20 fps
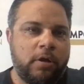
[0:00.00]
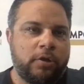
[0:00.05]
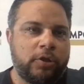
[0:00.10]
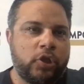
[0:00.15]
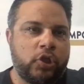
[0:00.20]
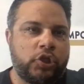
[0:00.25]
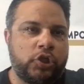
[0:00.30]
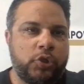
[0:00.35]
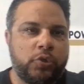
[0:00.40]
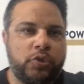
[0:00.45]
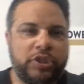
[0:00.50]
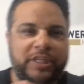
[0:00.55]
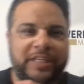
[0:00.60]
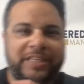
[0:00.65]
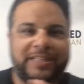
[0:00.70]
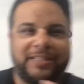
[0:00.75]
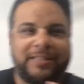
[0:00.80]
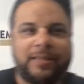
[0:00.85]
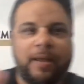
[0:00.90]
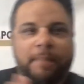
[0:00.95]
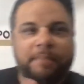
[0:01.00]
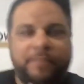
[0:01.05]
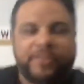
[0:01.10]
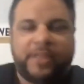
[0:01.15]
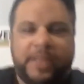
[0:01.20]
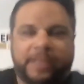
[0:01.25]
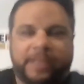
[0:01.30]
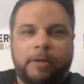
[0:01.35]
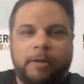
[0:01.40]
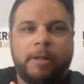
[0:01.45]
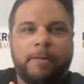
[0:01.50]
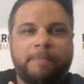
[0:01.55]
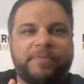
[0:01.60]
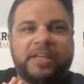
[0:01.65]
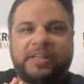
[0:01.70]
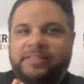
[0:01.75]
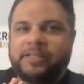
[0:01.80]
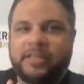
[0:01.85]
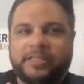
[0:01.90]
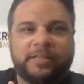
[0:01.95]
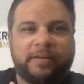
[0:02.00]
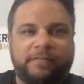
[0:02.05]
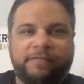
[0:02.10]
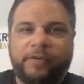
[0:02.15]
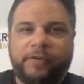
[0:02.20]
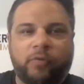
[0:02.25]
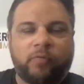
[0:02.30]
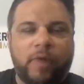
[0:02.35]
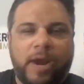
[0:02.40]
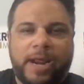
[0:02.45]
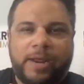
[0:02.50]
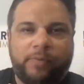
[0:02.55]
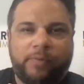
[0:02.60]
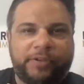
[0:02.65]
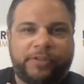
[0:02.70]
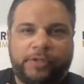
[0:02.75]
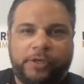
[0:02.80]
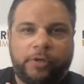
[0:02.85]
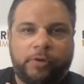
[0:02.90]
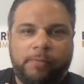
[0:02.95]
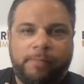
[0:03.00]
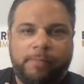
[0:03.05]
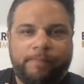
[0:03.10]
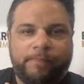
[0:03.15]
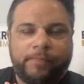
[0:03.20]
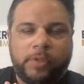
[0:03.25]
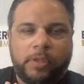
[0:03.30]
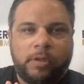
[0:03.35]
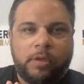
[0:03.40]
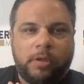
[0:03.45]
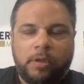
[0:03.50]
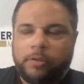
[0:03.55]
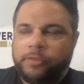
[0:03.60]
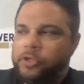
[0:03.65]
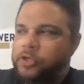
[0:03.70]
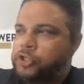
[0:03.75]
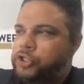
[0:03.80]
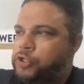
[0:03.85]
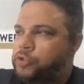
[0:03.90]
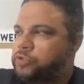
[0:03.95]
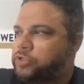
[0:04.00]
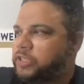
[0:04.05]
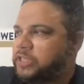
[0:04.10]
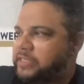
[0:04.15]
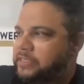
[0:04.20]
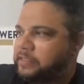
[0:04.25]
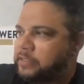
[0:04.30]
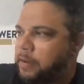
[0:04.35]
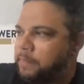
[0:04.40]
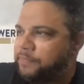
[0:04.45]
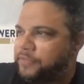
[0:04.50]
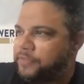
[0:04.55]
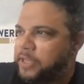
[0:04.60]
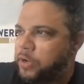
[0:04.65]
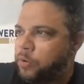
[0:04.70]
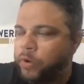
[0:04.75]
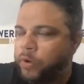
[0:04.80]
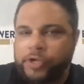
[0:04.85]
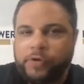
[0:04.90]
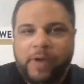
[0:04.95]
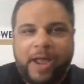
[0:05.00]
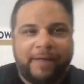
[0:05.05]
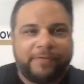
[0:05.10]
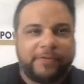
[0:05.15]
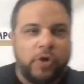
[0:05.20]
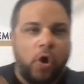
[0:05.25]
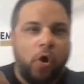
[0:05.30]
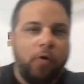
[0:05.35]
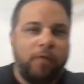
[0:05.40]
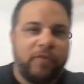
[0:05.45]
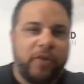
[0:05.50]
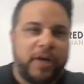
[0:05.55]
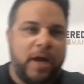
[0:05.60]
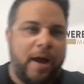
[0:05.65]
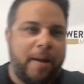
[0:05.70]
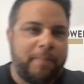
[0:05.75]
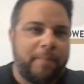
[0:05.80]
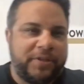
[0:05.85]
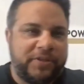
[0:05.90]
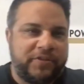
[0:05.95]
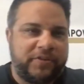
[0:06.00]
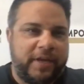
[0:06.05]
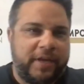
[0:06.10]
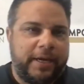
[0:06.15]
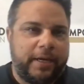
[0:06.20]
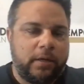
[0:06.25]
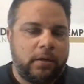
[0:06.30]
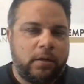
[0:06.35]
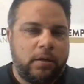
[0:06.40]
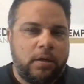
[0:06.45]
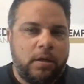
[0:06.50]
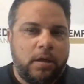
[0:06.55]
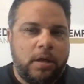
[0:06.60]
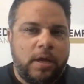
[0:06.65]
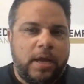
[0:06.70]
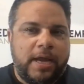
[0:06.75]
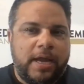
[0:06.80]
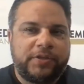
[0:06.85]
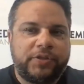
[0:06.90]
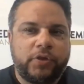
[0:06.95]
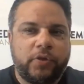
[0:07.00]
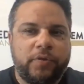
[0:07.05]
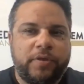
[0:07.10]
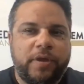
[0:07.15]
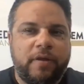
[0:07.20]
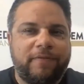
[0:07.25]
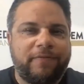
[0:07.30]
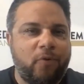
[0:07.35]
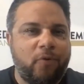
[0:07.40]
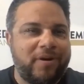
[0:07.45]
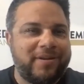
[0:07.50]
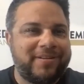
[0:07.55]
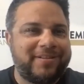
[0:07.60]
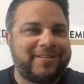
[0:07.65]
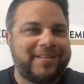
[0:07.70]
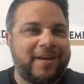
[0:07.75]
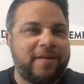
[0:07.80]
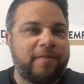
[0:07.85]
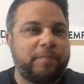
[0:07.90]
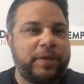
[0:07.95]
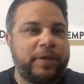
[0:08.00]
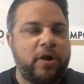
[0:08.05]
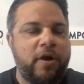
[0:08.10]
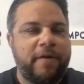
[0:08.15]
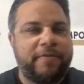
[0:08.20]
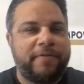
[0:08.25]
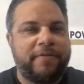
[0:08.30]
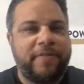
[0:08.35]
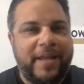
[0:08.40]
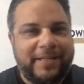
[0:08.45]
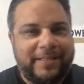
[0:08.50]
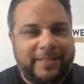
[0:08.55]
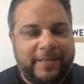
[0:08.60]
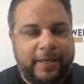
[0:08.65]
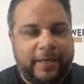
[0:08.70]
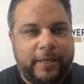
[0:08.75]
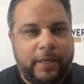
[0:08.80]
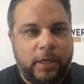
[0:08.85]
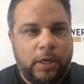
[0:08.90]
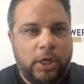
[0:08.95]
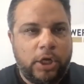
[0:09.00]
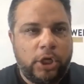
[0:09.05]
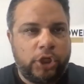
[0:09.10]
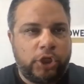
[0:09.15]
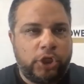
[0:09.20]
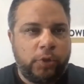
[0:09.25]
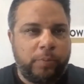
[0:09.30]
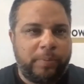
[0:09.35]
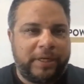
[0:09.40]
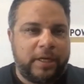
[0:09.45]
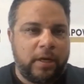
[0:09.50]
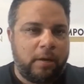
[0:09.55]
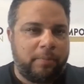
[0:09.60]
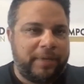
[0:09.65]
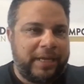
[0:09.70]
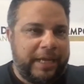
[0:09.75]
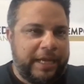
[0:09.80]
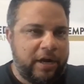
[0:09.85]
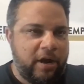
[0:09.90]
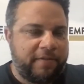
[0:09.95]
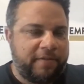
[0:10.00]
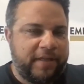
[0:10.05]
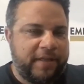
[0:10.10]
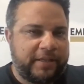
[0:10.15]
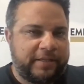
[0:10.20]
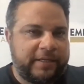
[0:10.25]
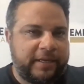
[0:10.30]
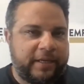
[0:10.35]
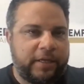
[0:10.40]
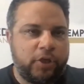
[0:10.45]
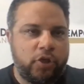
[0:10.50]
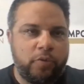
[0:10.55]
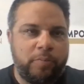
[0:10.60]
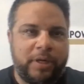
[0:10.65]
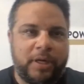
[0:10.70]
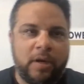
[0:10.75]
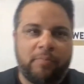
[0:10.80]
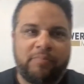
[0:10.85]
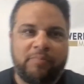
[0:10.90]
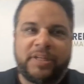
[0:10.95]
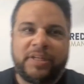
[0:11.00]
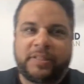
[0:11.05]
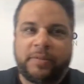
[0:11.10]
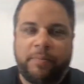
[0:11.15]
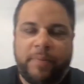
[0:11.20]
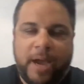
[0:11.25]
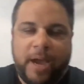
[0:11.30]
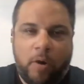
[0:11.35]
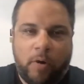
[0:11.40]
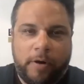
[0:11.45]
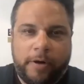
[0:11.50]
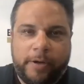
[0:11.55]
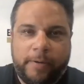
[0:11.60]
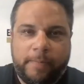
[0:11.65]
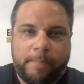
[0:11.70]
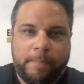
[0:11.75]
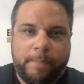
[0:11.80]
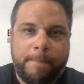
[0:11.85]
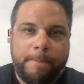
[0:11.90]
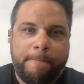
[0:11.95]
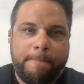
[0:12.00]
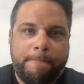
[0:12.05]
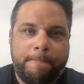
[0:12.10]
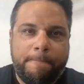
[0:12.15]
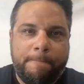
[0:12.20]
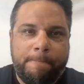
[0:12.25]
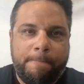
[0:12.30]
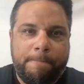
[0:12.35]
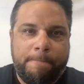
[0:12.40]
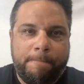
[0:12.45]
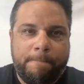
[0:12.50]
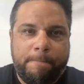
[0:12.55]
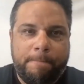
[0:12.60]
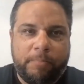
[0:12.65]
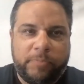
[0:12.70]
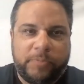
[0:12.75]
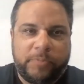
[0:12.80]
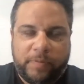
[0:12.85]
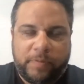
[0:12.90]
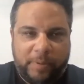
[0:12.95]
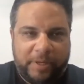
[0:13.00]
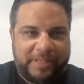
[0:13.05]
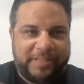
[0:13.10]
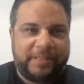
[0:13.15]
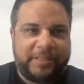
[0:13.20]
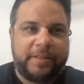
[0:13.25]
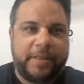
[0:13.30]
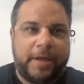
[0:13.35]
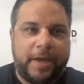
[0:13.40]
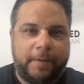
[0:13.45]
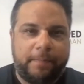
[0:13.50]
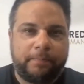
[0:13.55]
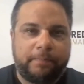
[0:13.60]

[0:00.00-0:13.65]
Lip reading: There's usually something that doesn't feel right with you. There's usually something where you have to overcompensate. And so therefore, instead of being authentic, you become inauthentic, you become disempowered. Does everybody see that?